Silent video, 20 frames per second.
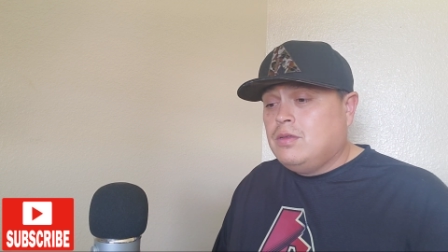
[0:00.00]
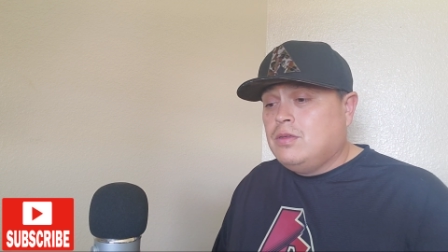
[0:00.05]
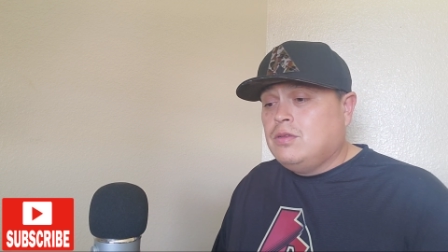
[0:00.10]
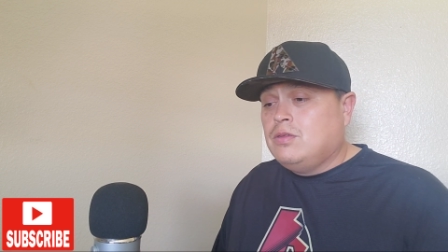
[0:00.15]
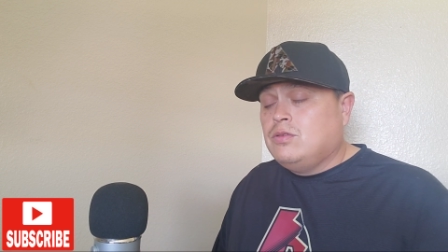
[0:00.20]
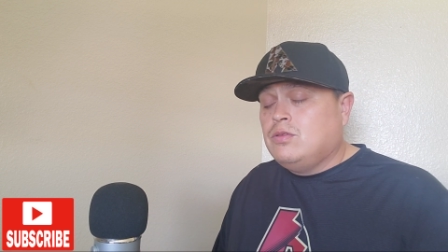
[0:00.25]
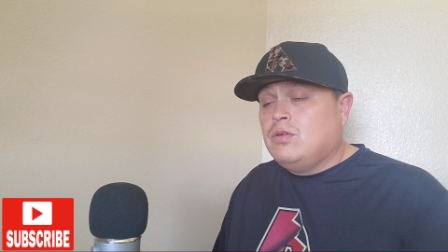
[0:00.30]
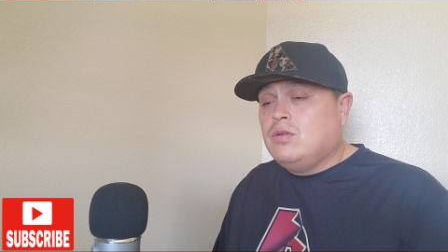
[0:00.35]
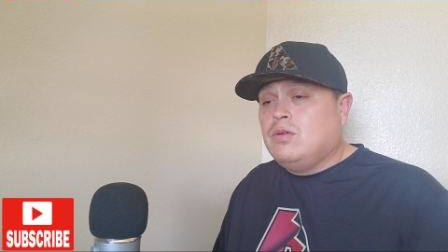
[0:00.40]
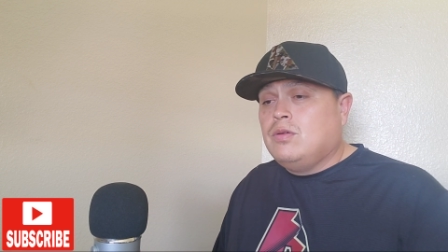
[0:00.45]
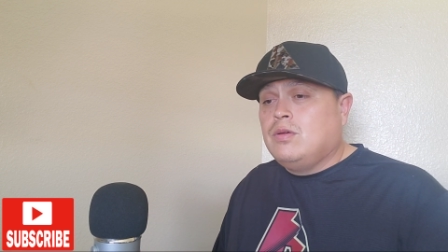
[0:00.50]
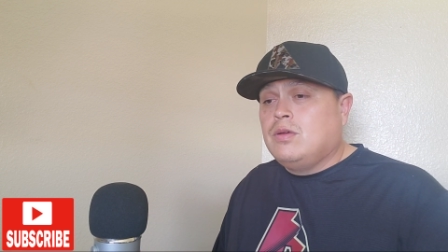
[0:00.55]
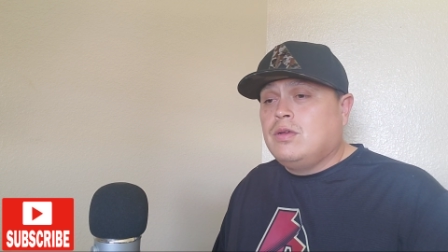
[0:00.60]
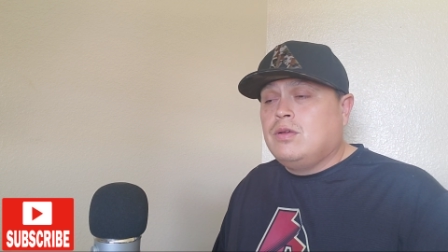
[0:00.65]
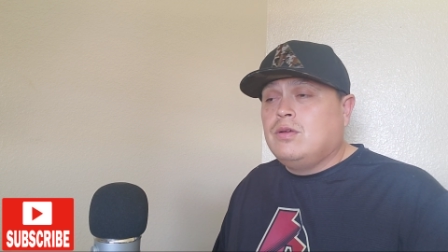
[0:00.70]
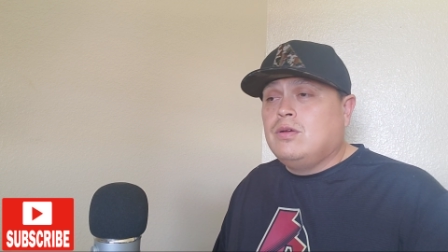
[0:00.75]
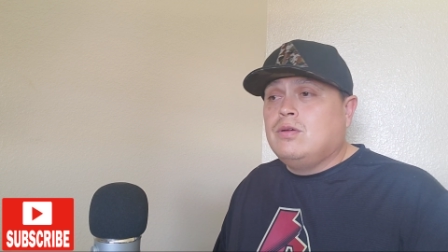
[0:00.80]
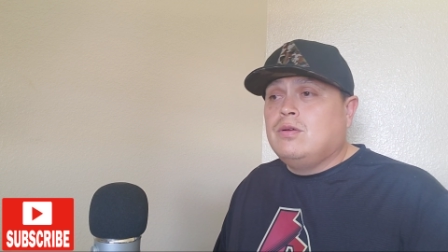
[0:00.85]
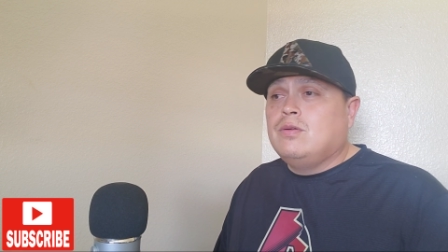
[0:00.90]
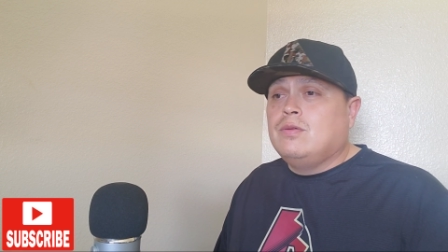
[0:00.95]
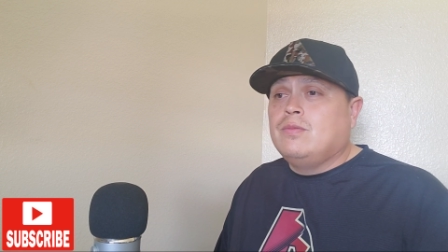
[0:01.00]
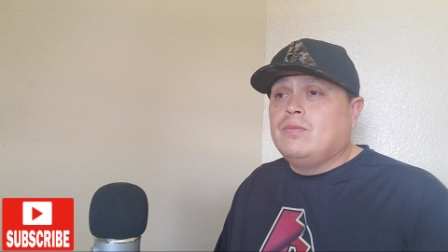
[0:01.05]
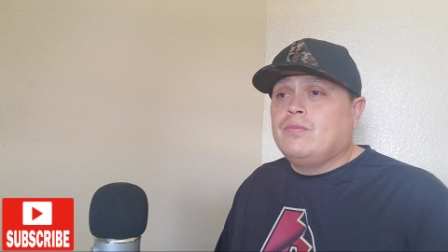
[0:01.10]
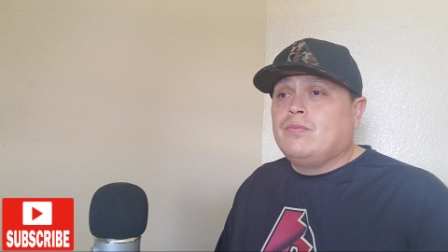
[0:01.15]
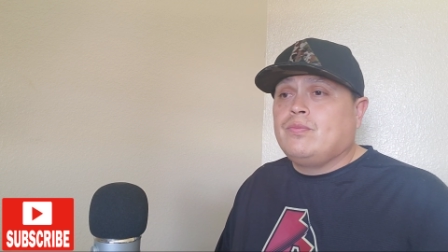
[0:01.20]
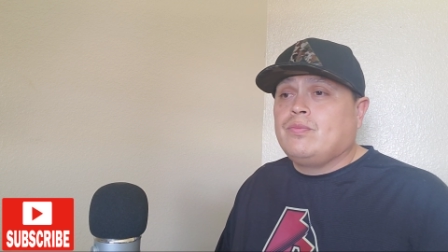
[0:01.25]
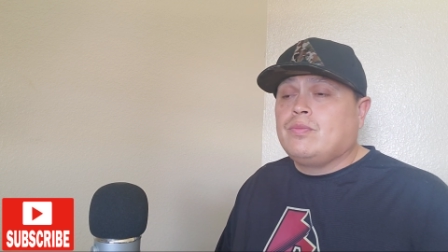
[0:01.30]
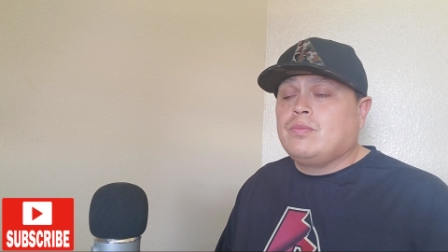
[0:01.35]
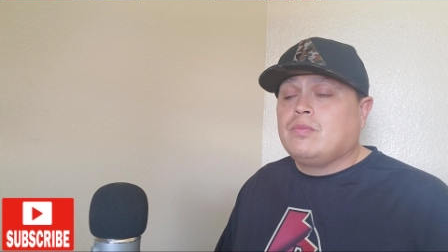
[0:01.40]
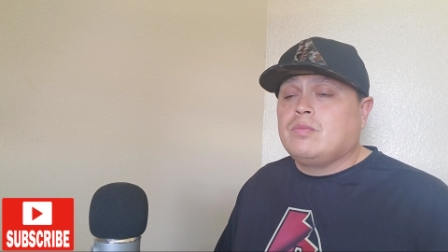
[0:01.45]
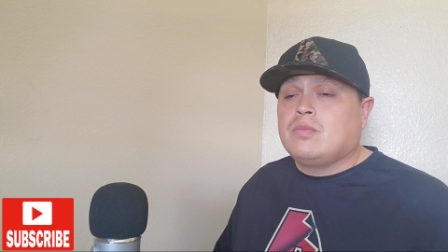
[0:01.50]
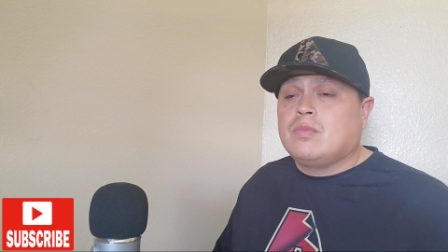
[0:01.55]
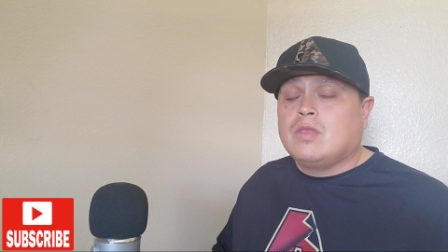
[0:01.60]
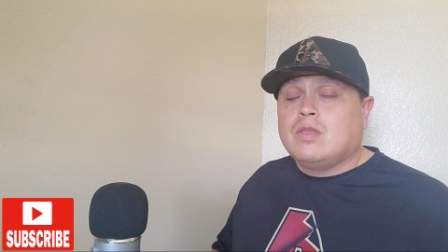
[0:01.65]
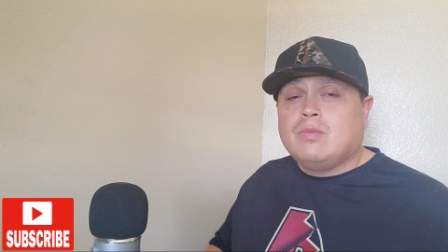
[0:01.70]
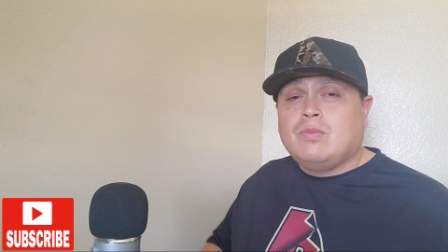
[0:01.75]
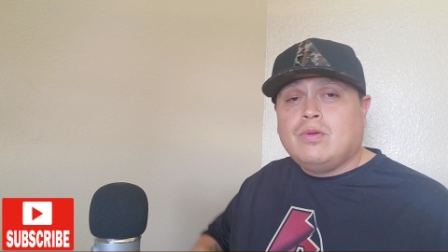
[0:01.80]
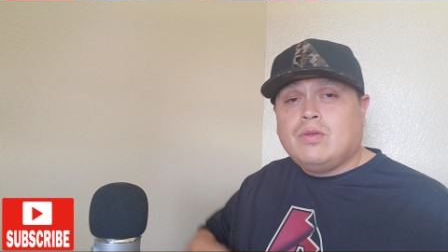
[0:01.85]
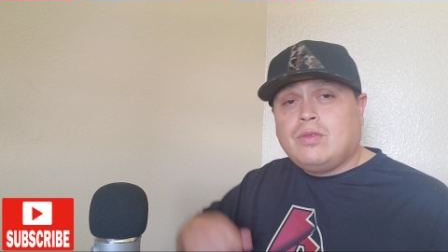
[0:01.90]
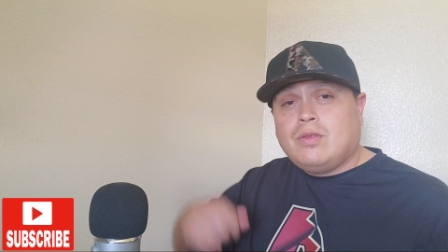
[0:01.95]
So I go,
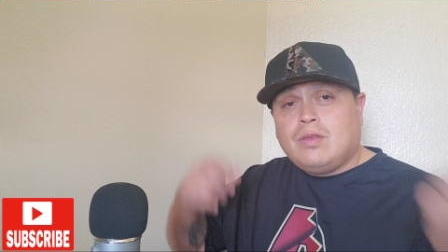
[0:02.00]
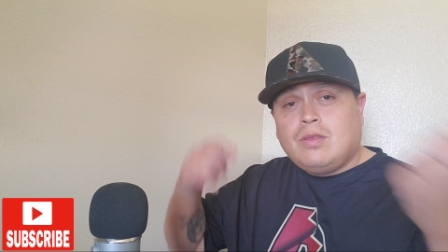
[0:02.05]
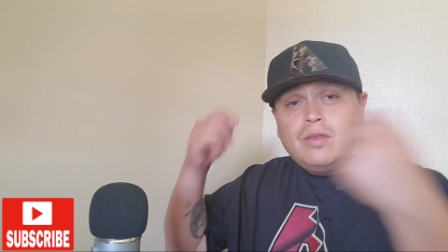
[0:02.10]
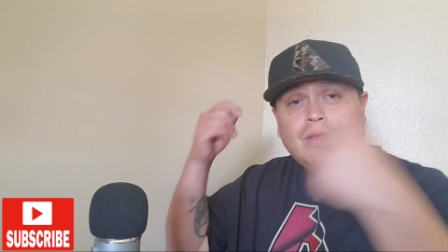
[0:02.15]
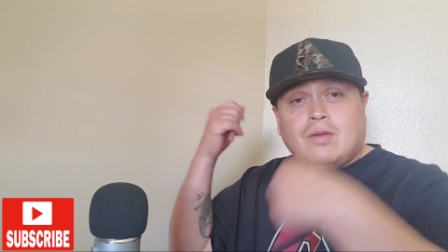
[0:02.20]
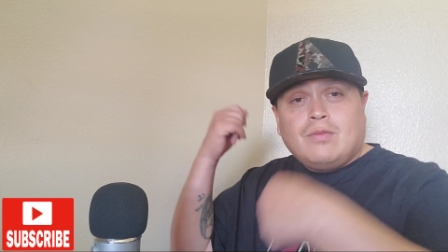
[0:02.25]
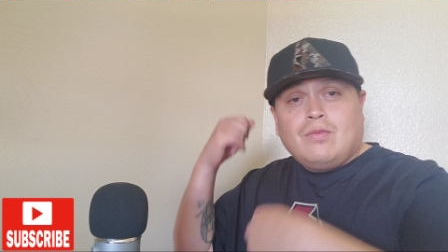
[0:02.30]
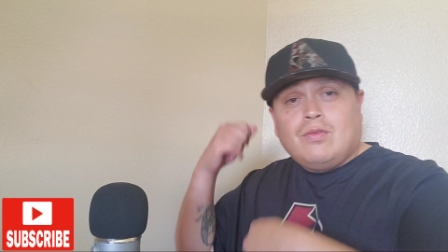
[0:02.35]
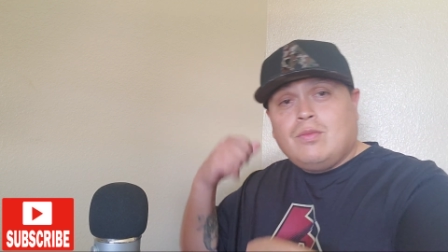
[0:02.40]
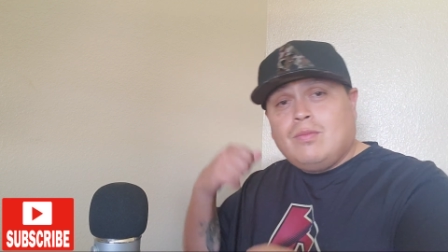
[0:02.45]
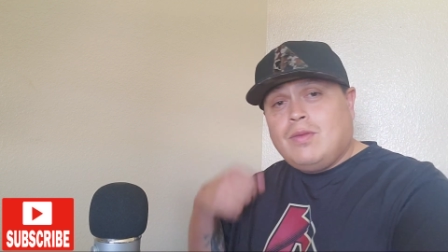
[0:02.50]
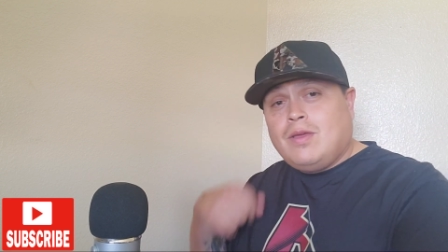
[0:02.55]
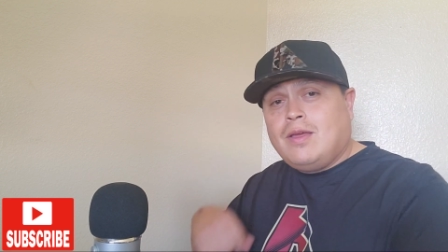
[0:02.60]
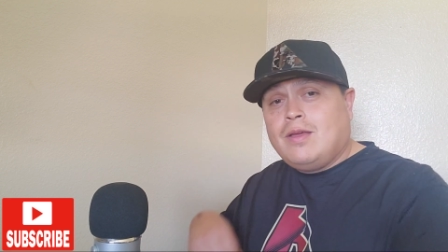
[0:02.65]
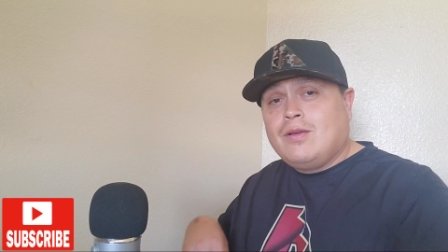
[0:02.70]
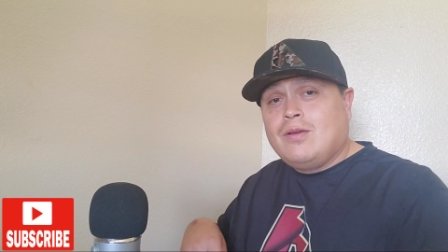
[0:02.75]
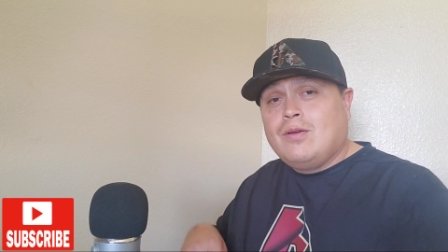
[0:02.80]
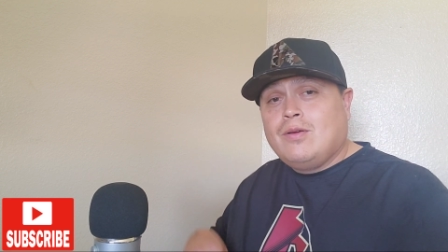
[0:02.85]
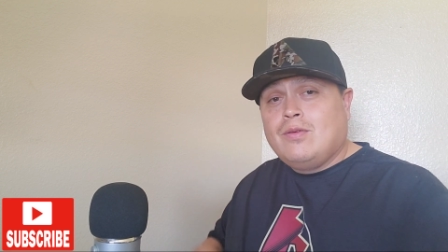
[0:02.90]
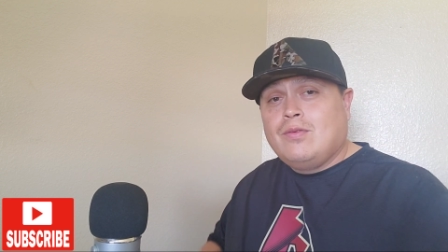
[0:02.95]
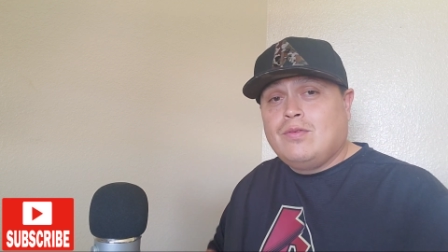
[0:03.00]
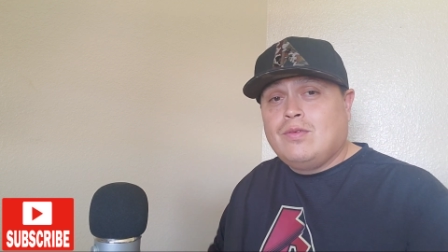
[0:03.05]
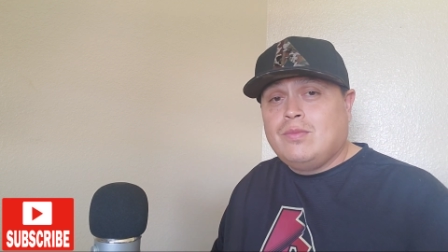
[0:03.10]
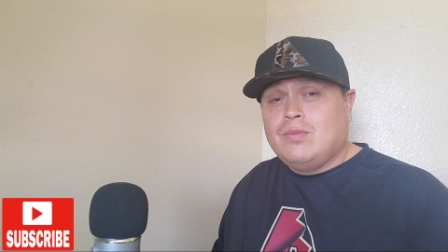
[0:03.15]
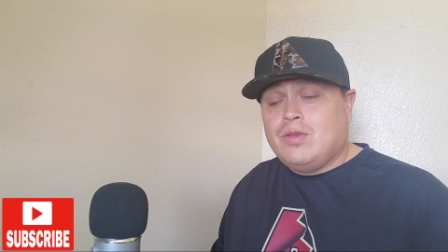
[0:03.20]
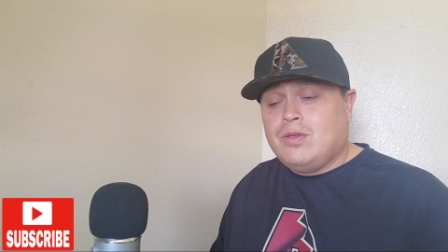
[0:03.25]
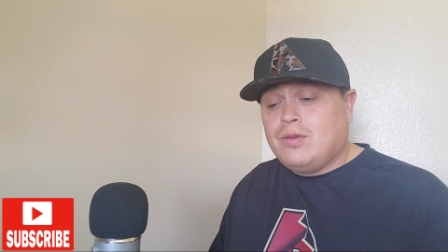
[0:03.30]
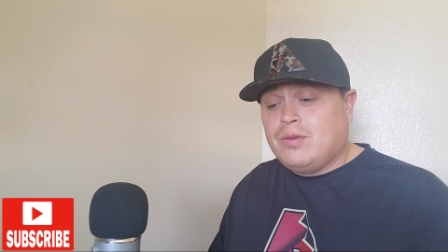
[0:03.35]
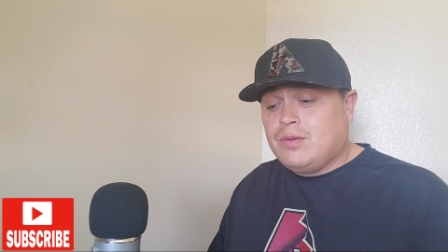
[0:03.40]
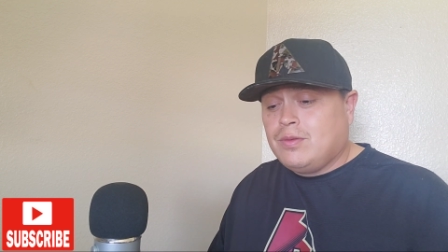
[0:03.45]
put the duffel bag over me.